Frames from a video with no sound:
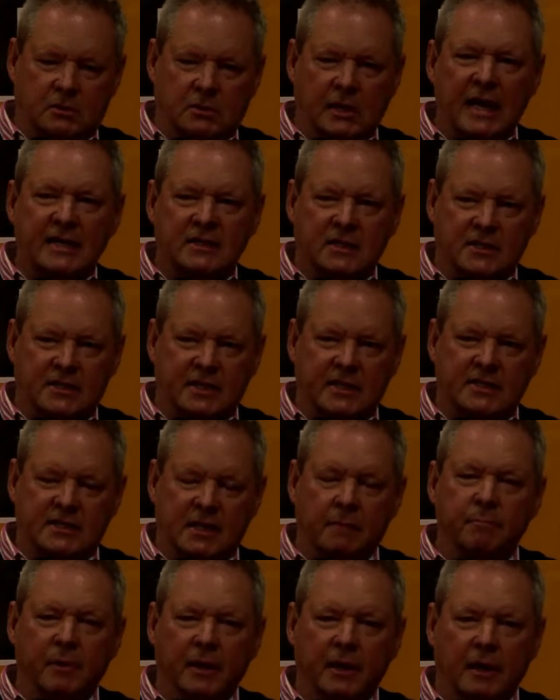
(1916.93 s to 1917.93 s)
as I said,
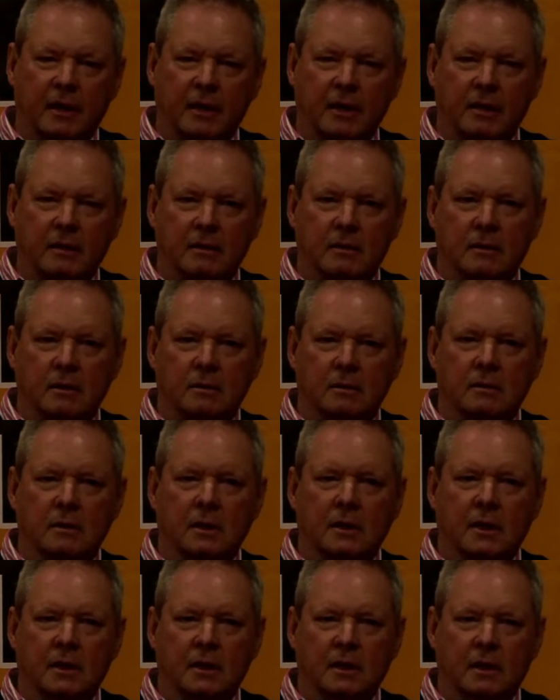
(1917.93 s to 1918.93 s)
simply the
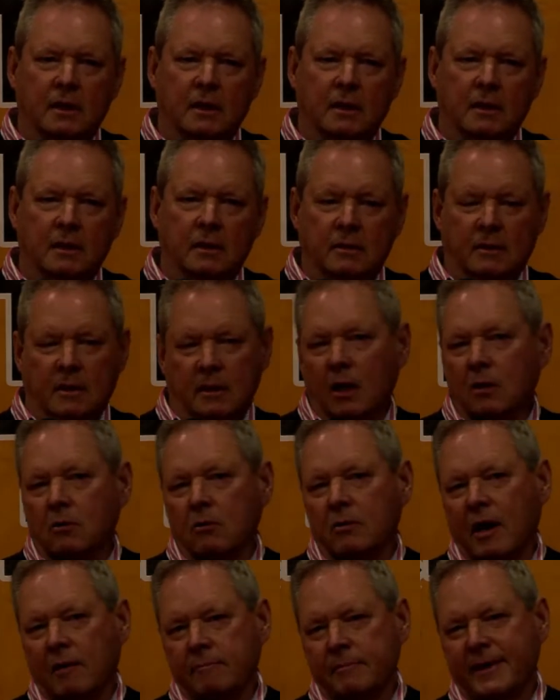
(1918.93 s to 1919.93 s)

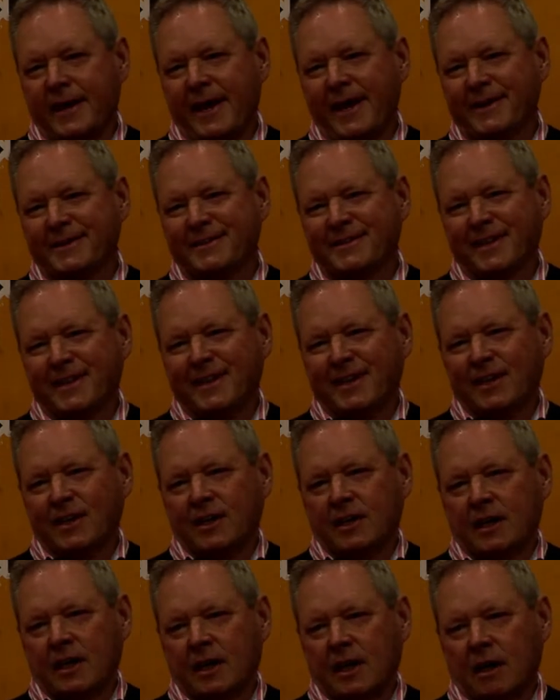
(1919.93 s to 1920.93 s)
Local Government Act
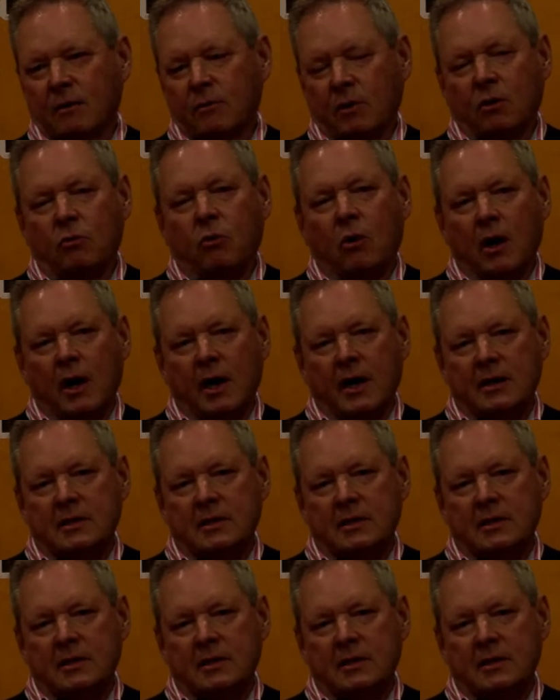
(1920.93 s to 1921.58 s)
requires